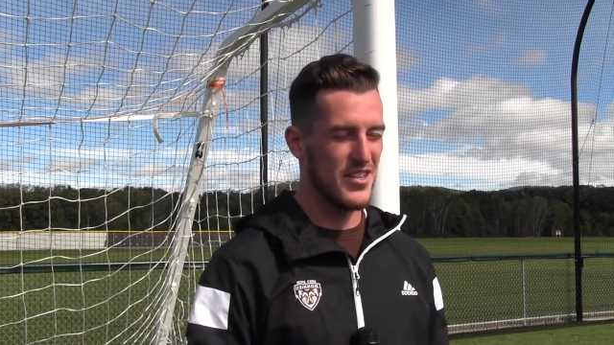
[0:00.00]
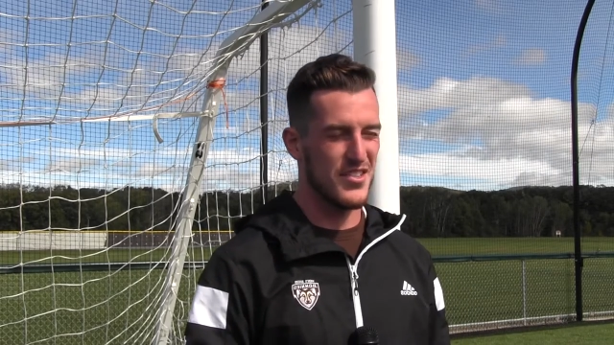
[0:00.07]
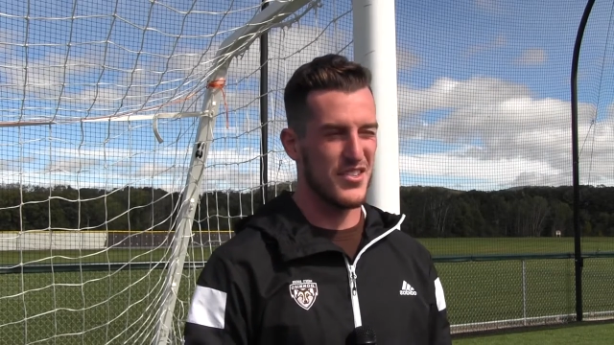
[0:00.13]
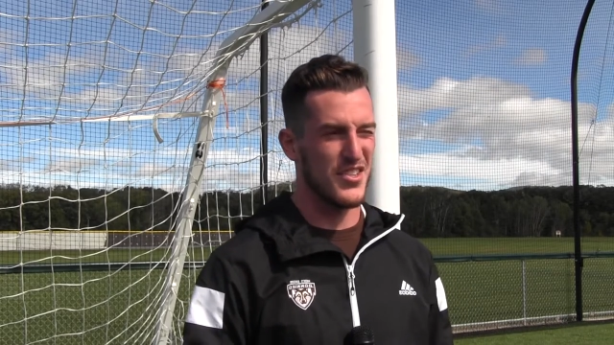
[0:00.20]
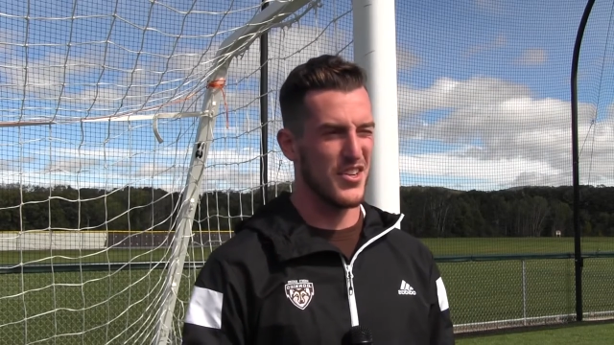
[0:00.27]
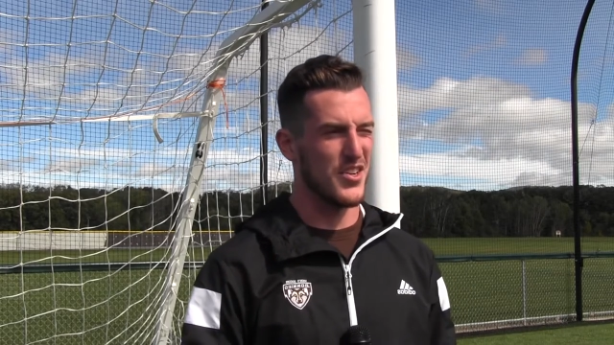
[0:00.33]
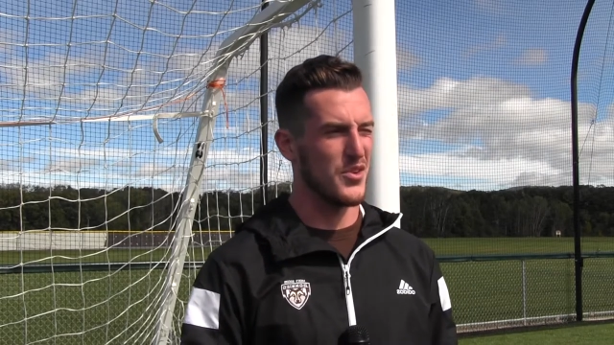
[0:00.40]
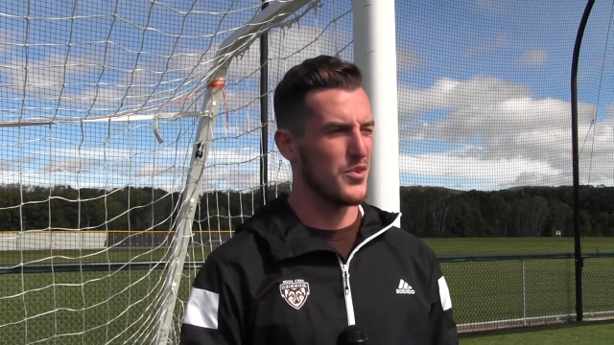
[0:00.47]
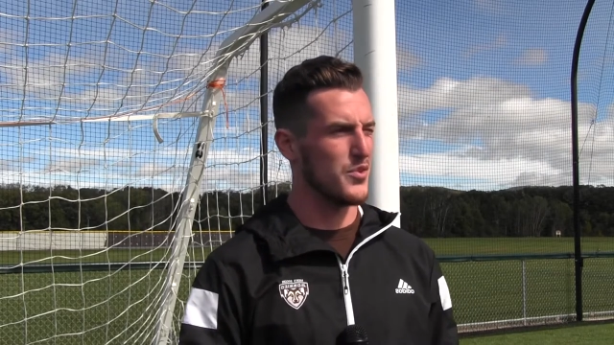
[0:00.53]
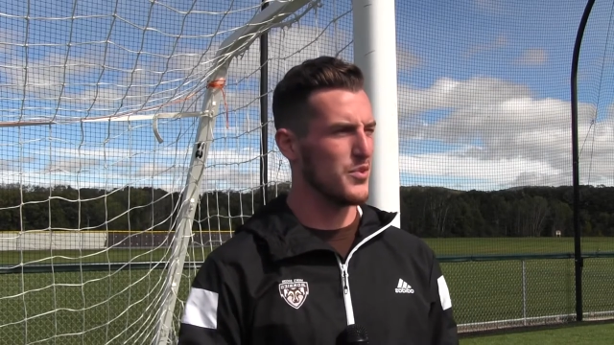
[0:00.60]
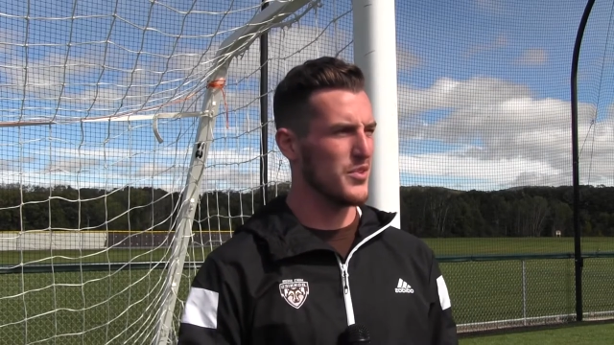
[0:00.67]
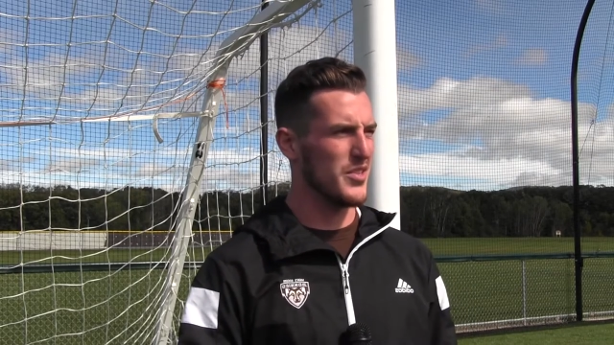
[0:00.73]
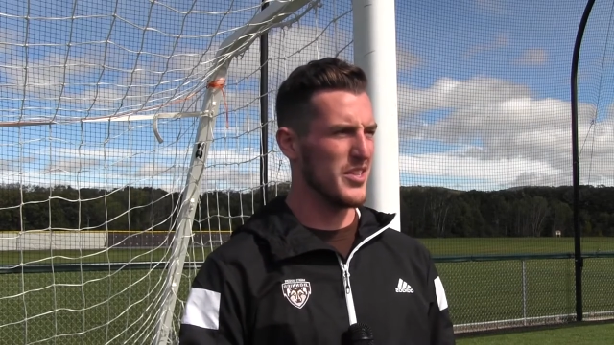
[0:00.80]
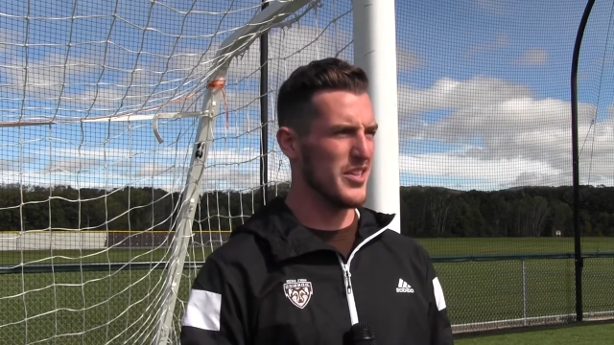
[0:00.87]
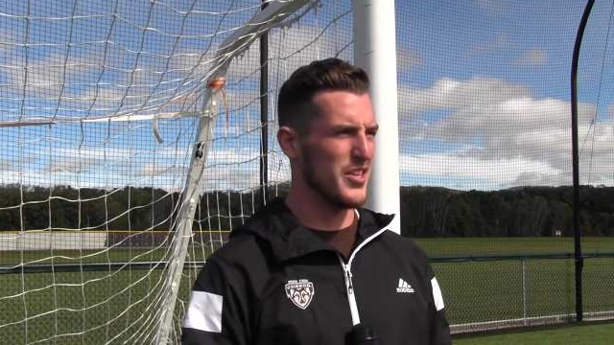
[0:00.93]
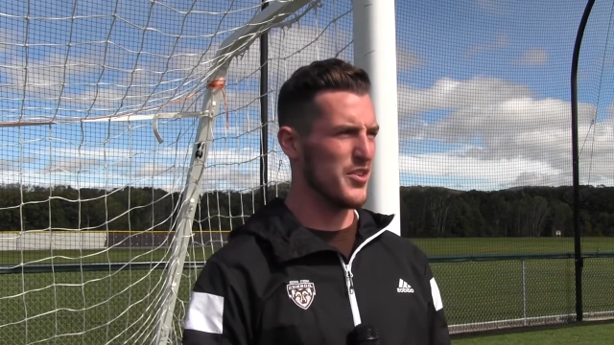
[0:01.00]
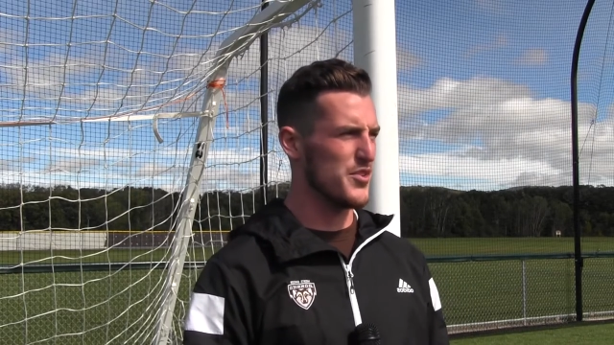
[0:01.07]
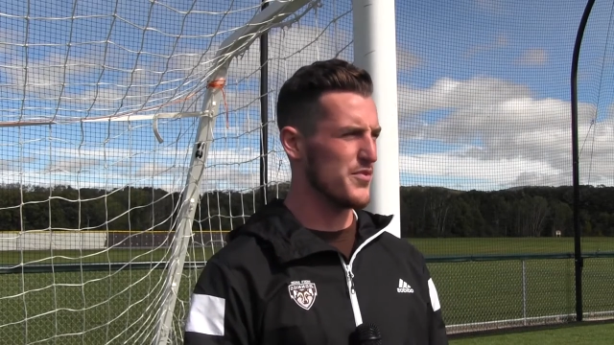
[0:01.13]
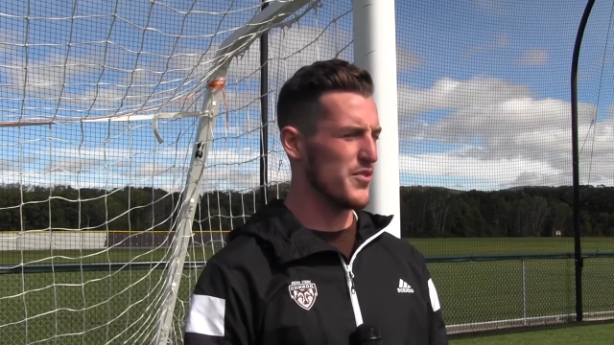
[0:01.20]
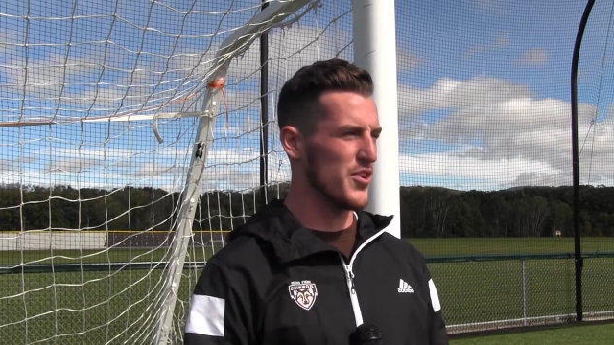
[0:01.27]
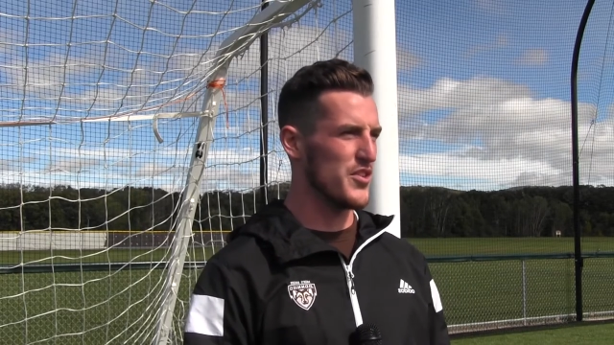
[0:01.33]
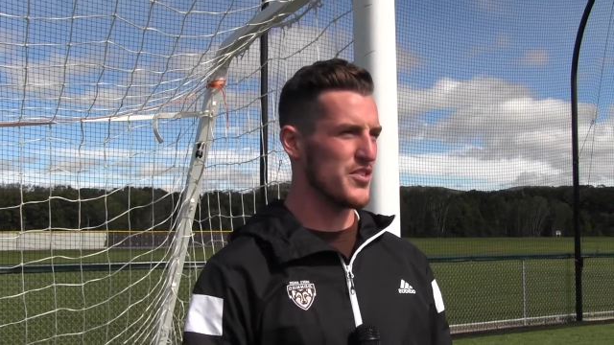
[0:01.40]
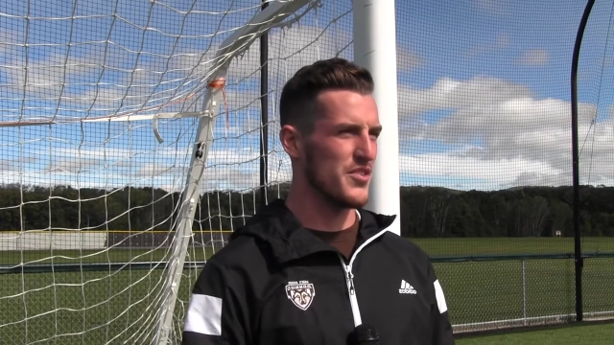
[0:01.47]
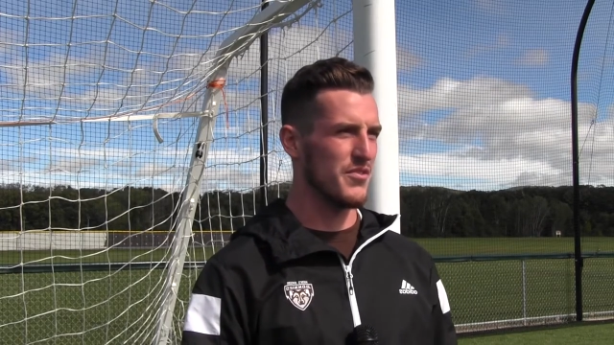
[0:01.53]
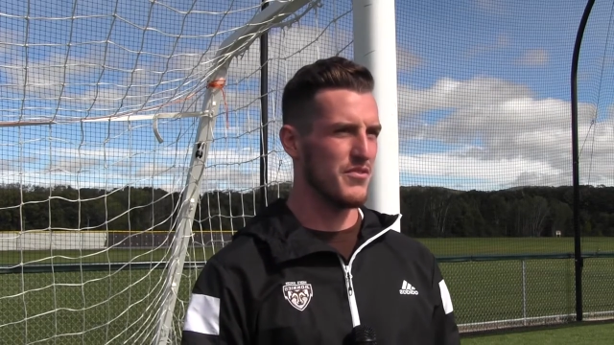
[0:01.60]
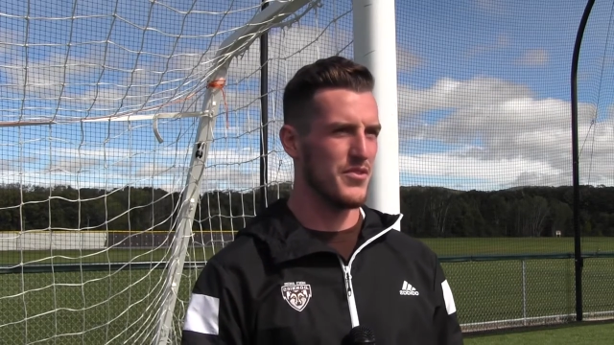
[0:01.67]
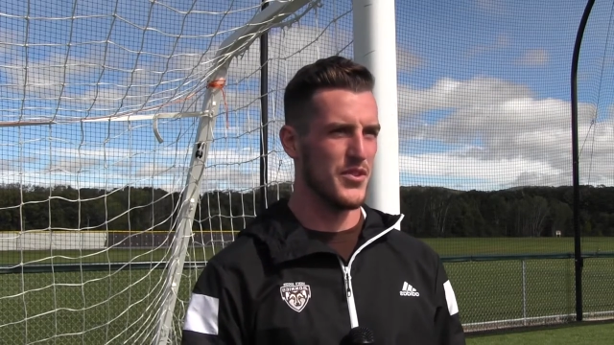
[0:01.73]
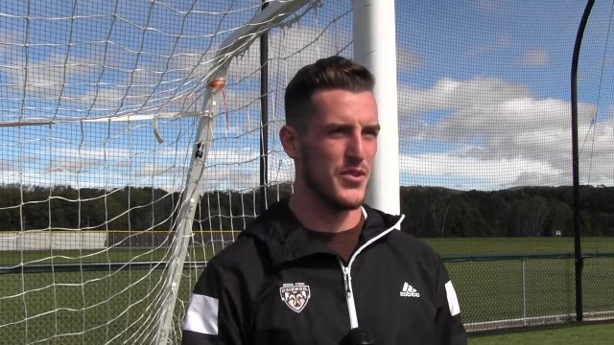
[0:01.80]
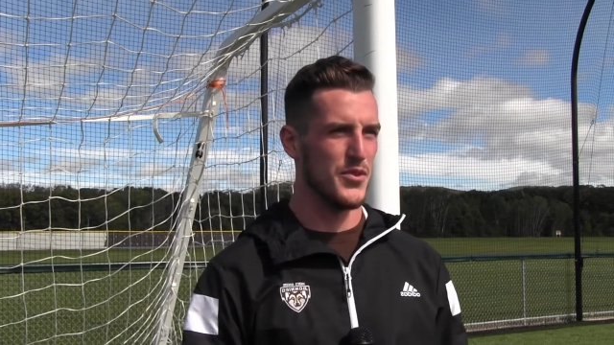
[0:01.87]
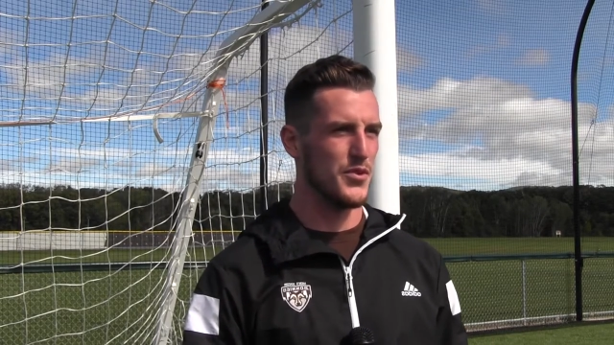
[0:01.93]
So you know, as far as the
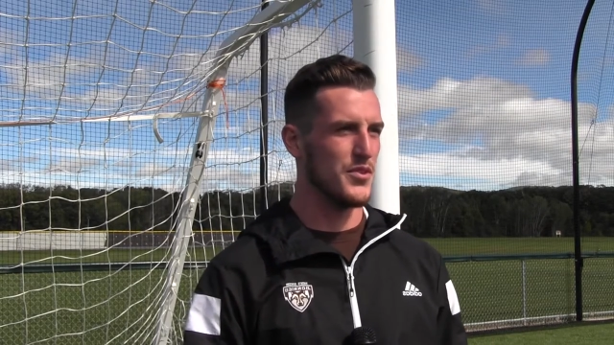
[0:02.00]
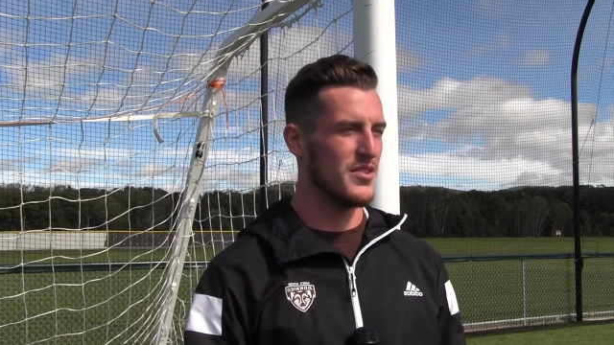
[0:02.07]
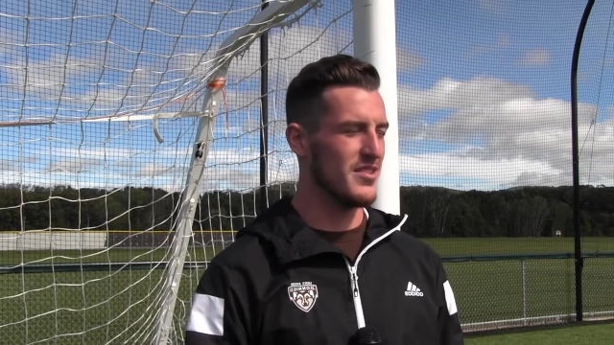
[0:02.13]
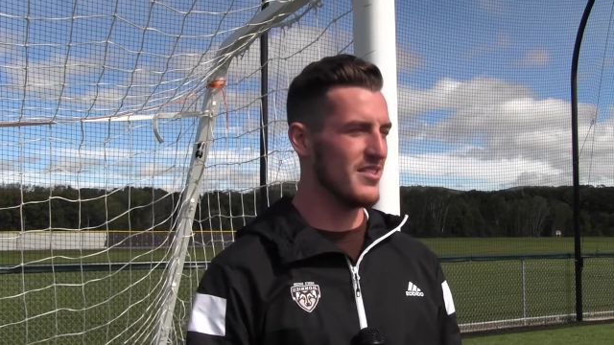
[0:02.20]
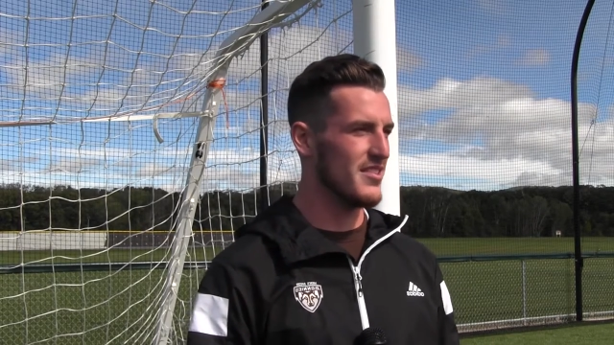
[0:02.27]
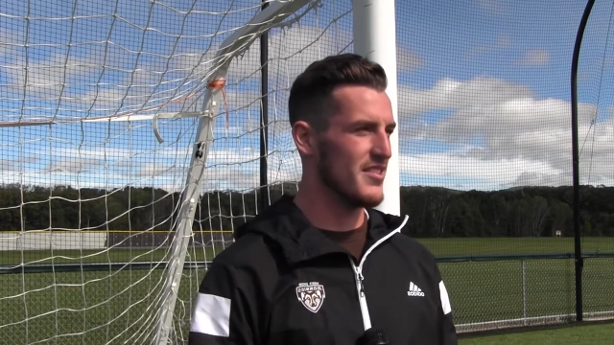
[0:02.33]
food,